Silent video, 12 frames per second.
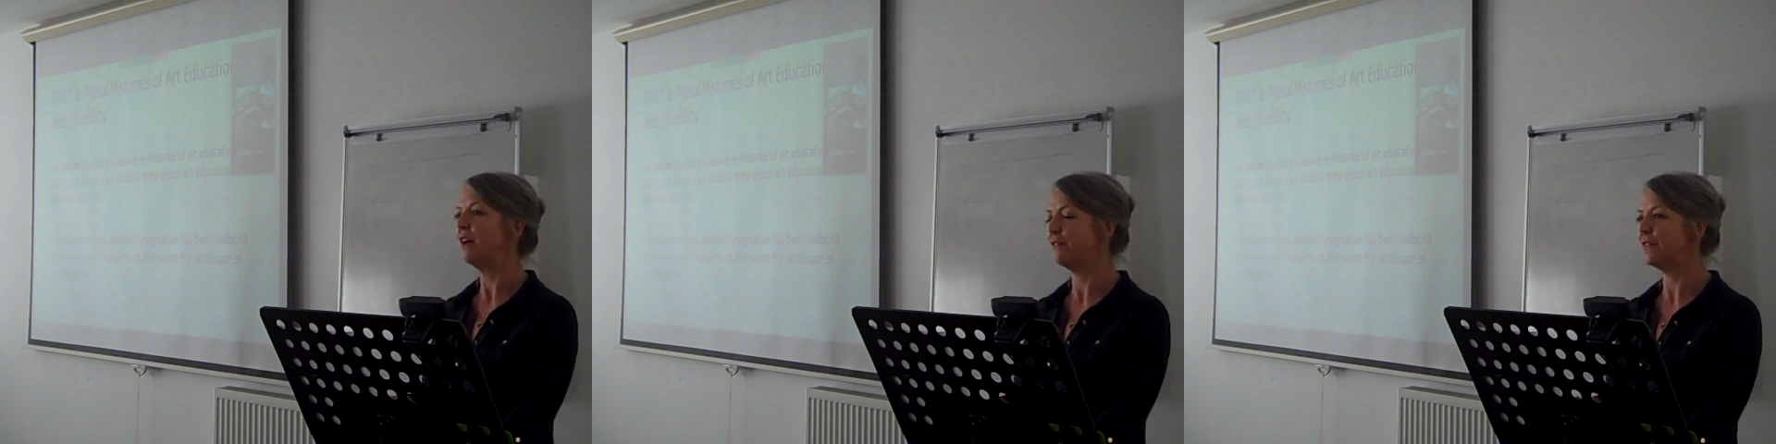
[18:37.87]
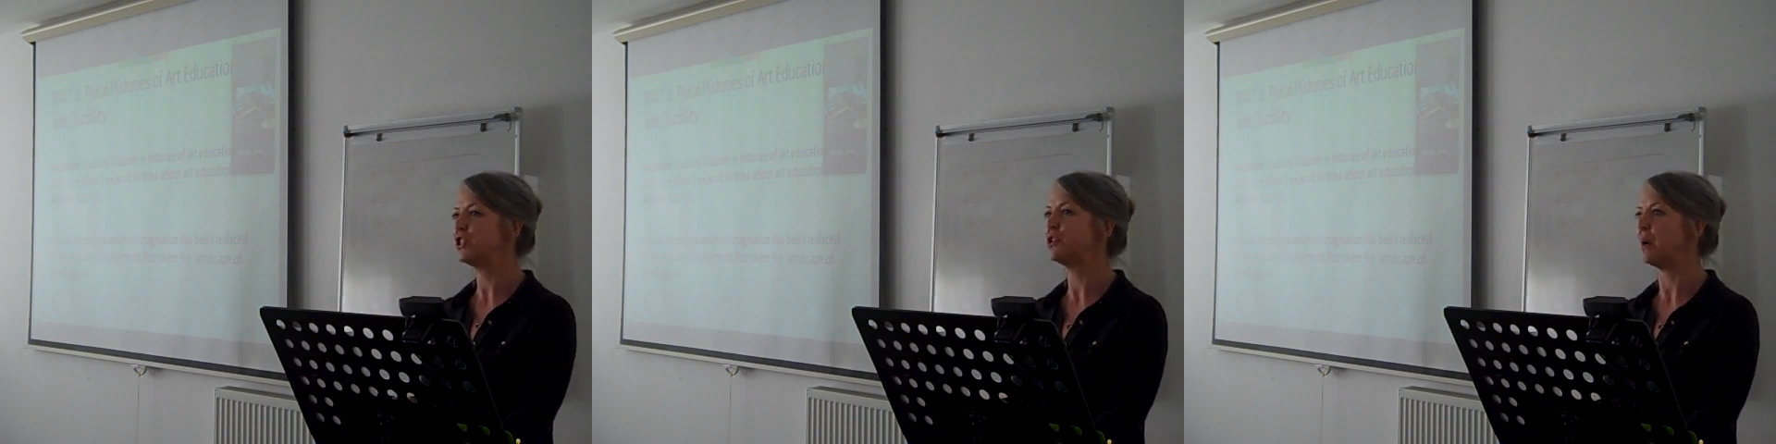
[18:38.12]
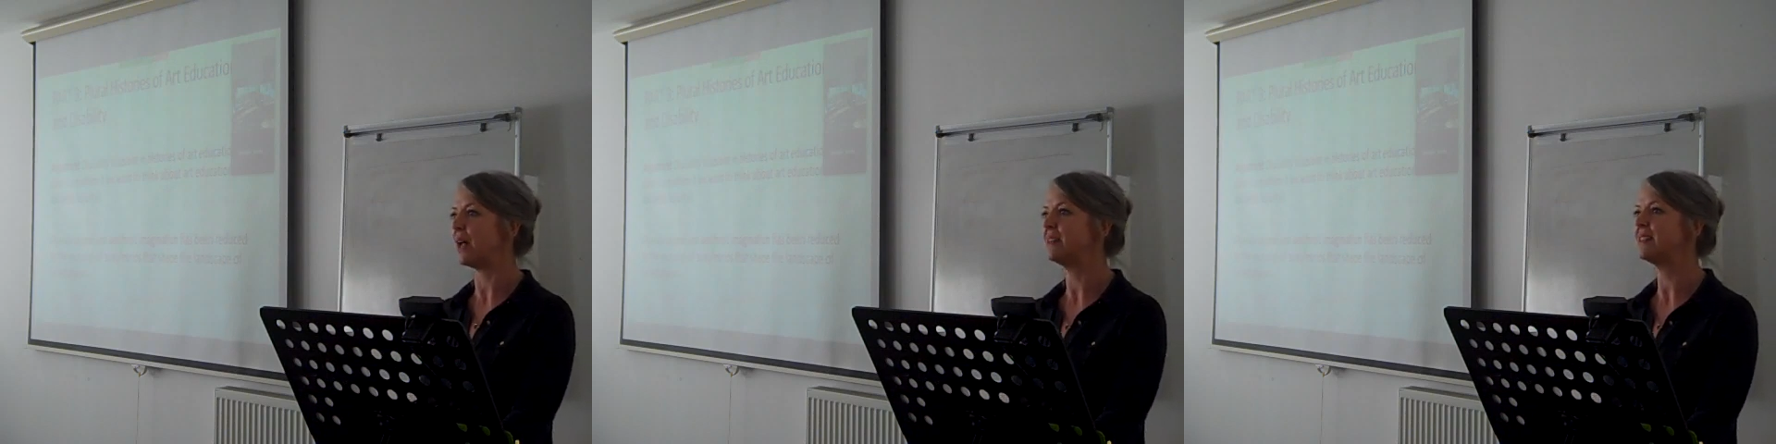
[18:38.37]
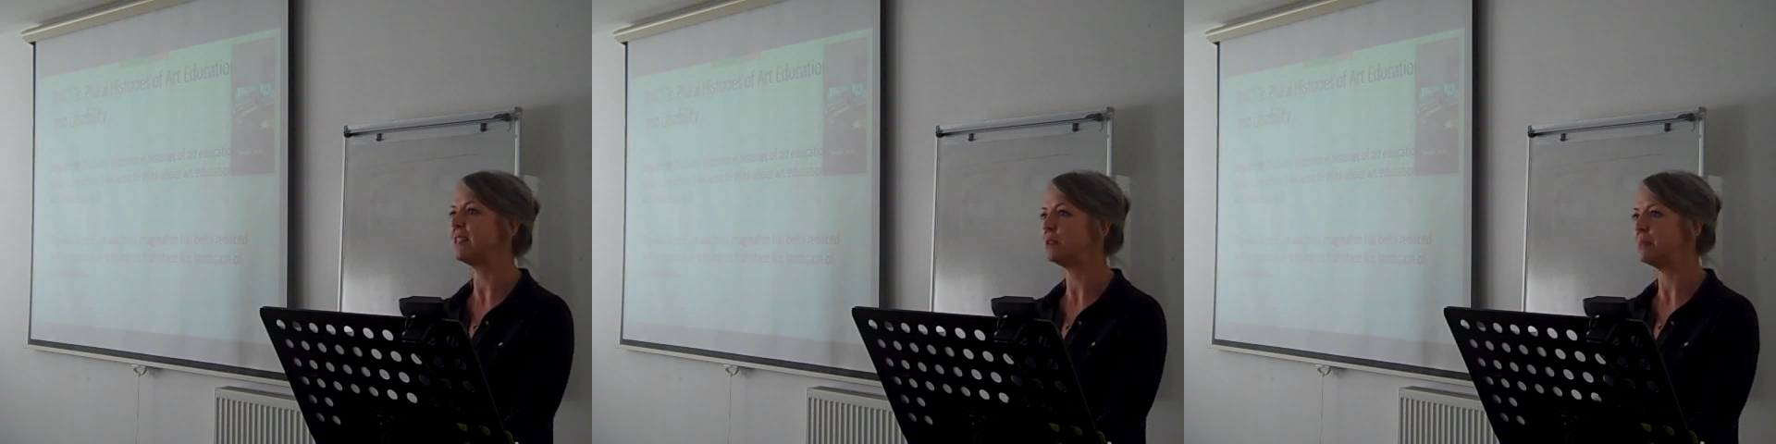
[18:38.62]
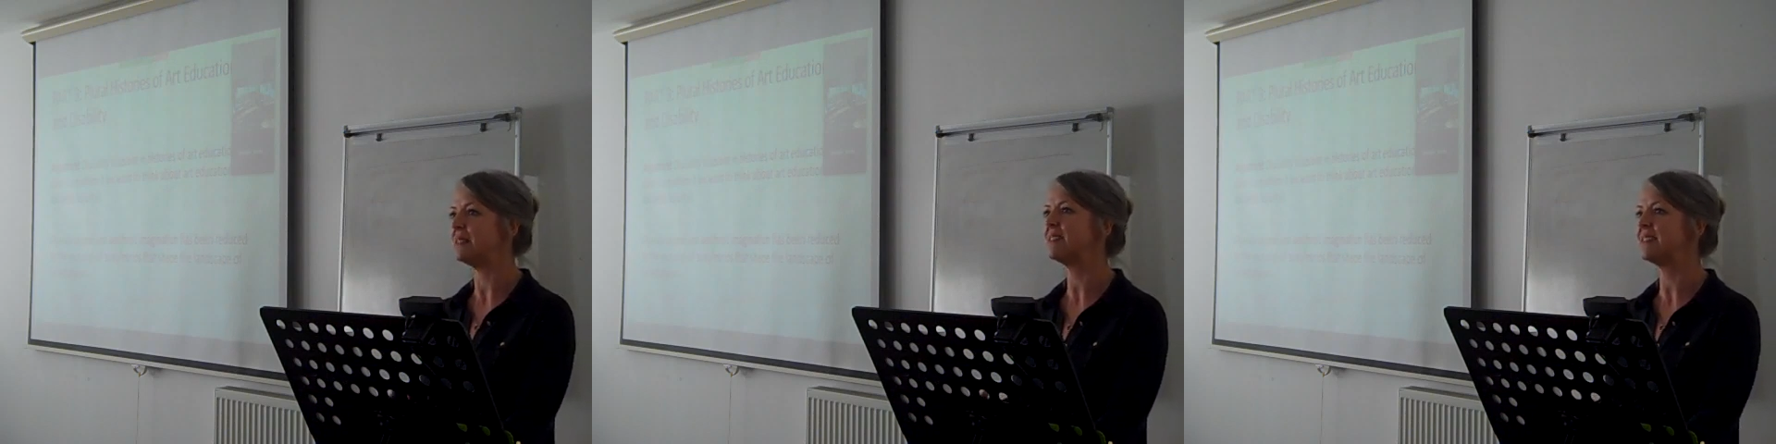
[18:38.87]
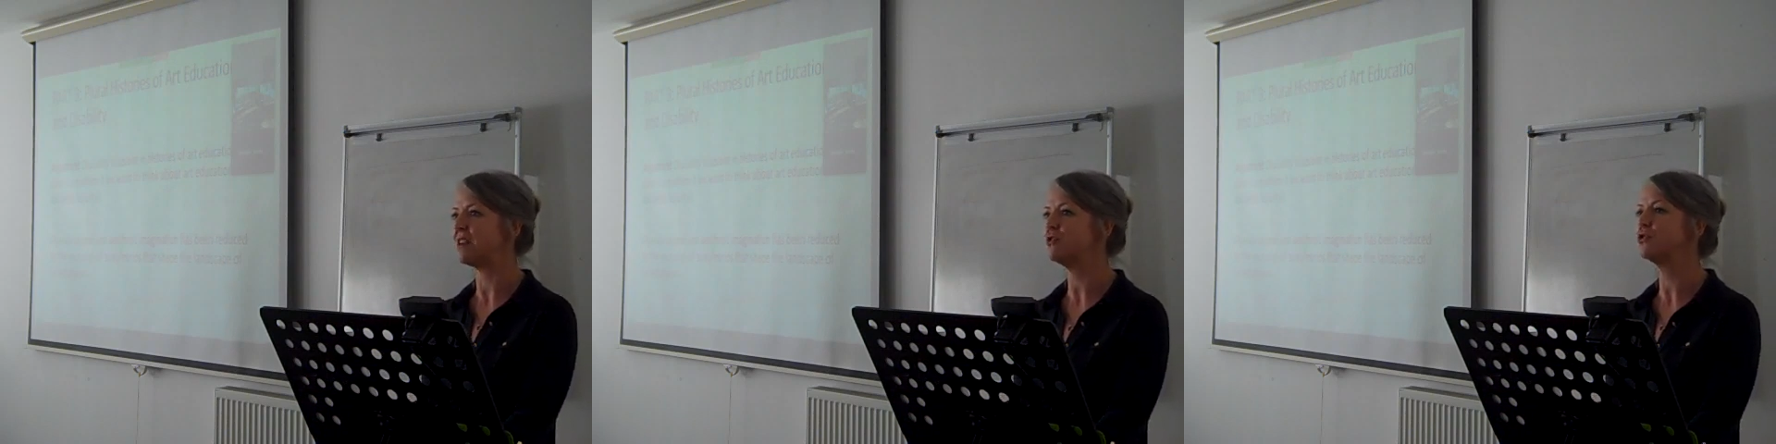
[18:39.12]
and visuality has been
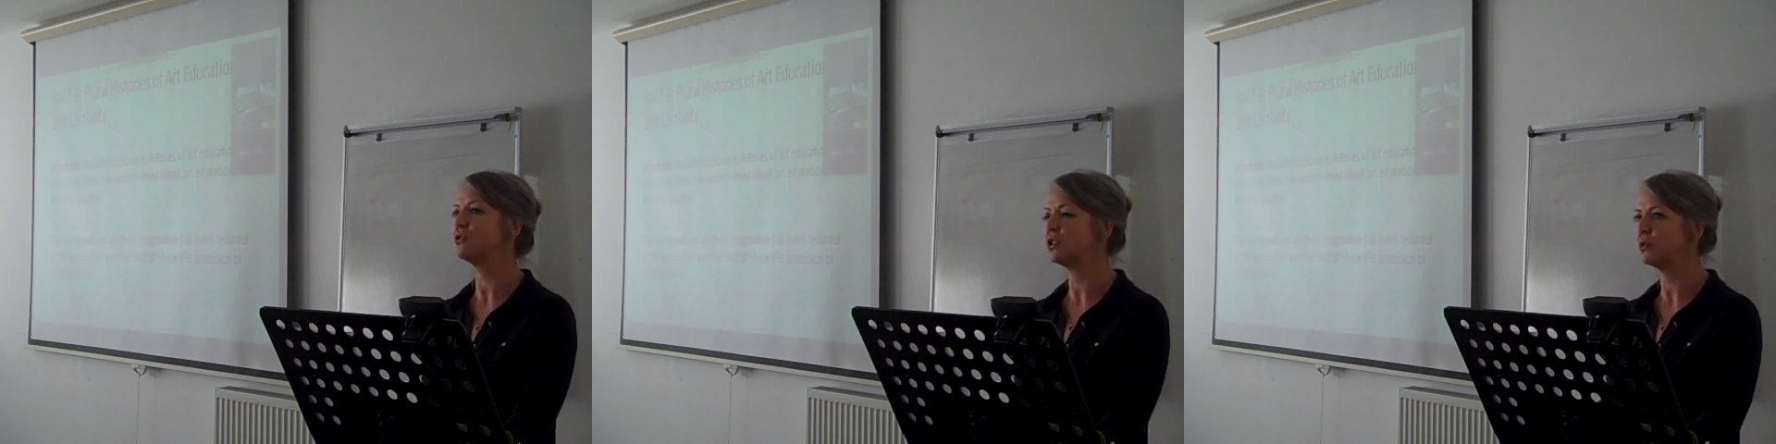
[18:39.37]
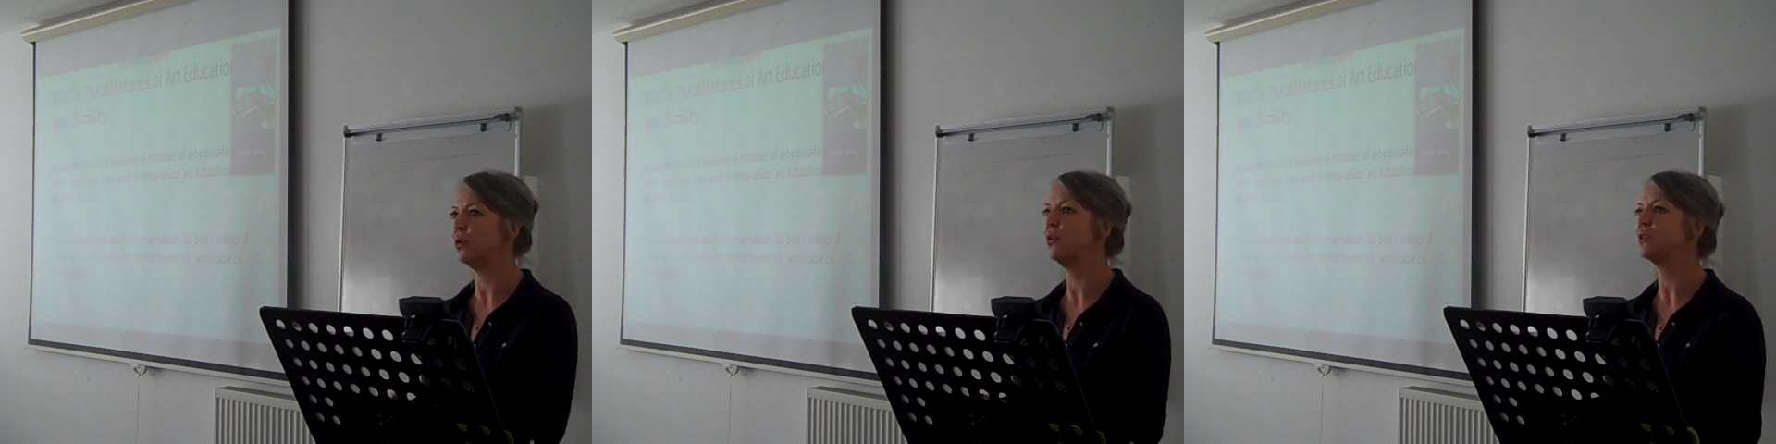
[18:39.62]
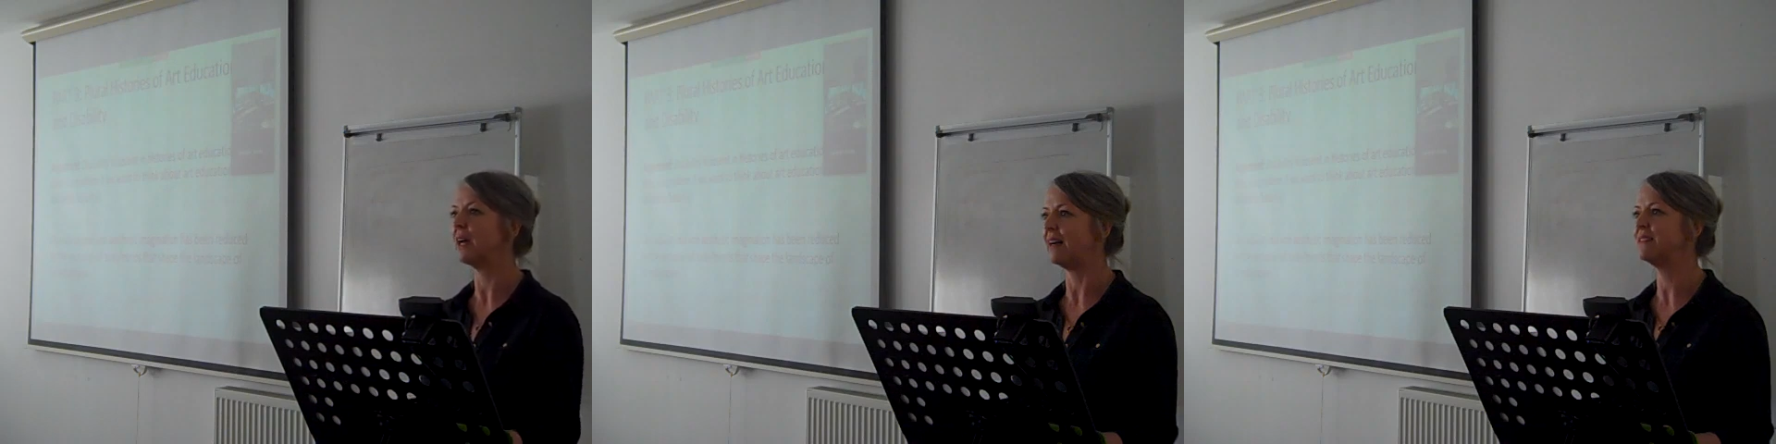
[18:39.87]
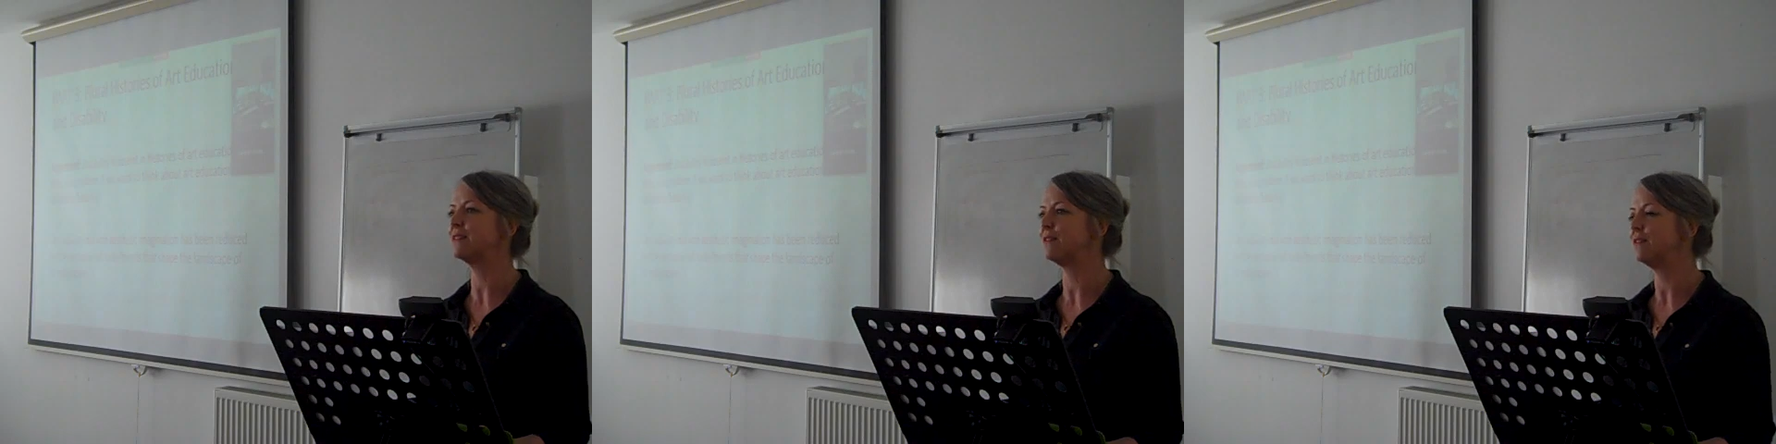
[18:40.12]
central to all kinds